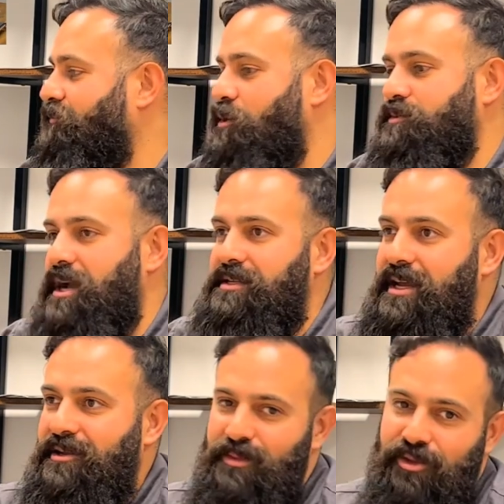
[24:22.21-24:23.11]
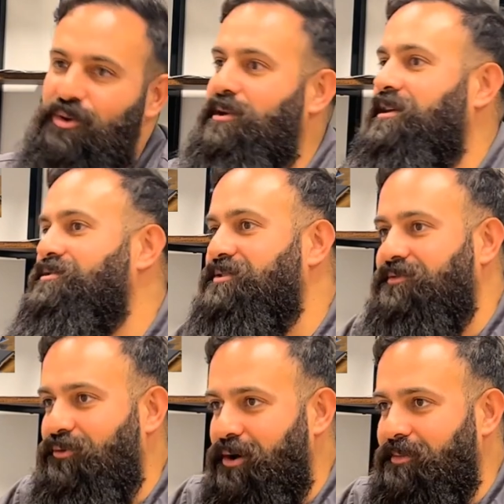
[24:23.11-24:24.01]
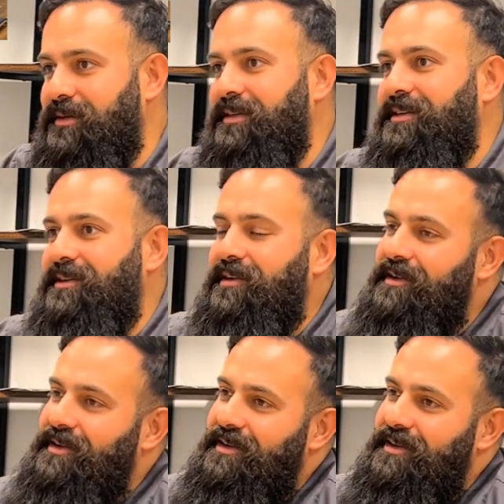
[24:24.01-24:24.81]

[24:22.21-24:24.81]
form titanium that nobody else could form. Mm-hmm.